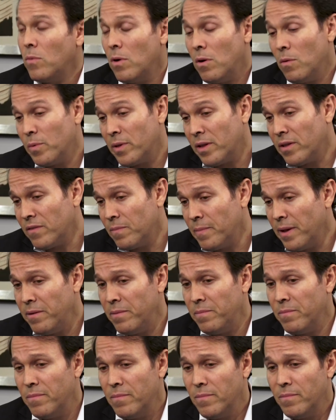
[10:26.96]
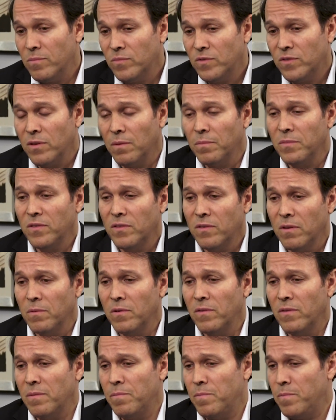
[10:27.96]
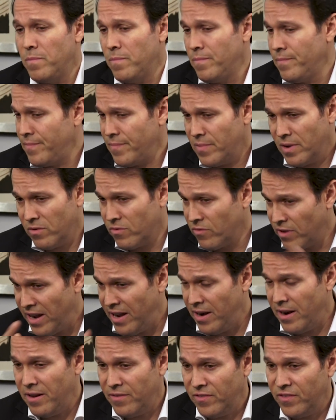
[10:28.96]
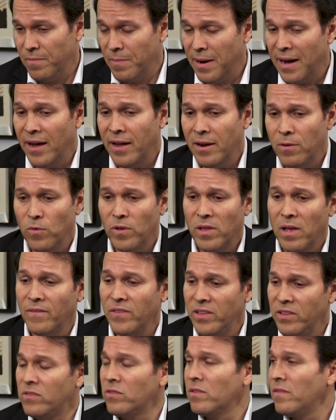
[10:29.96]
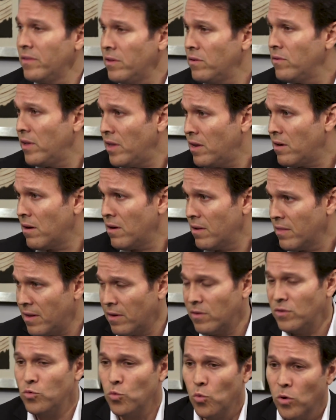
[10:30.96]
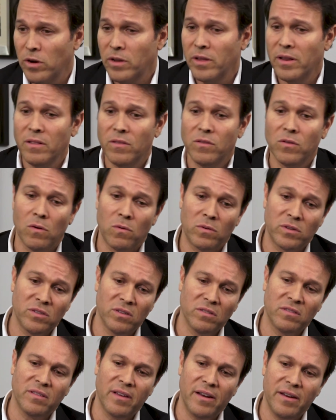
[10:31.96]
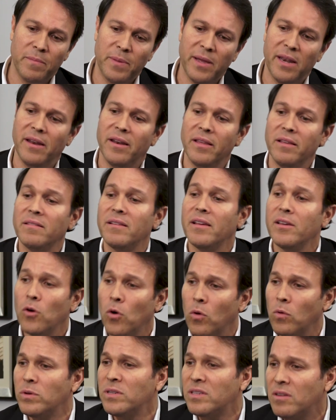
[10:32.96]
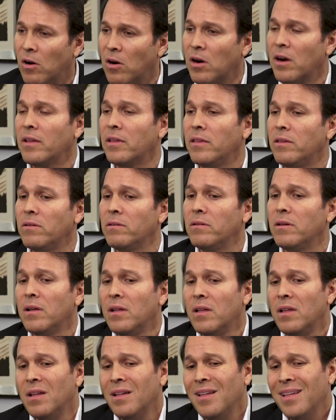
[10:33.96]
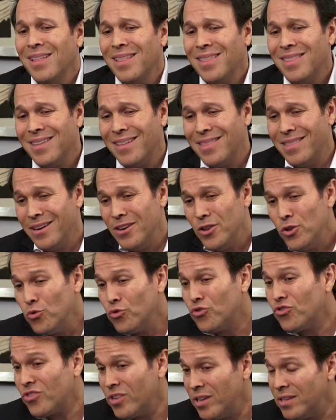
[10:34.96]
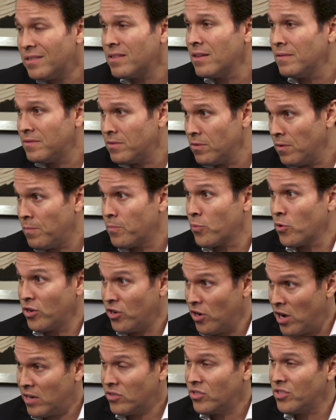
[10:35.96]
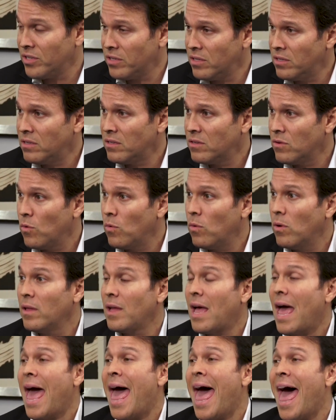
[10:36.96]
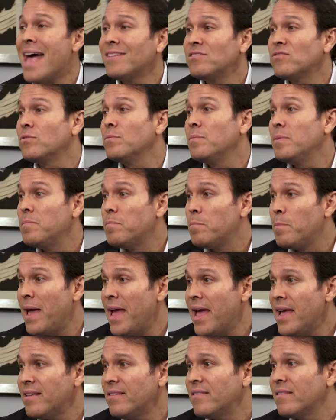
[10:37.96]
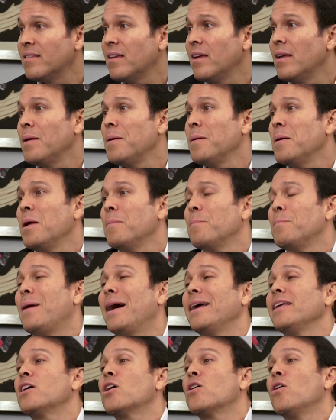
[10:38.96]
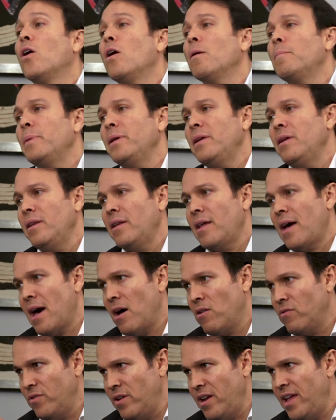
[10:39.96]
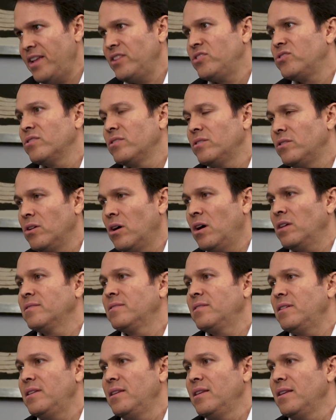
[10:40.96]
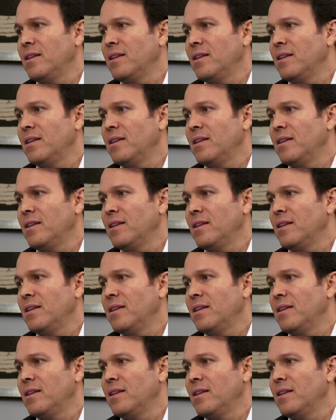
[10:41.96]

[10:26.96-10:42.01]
Well, because some of the greatest minds we have interviewed here that is working towards sustainability, they always argue that the new systems of productions has to be based by copying how nature does it.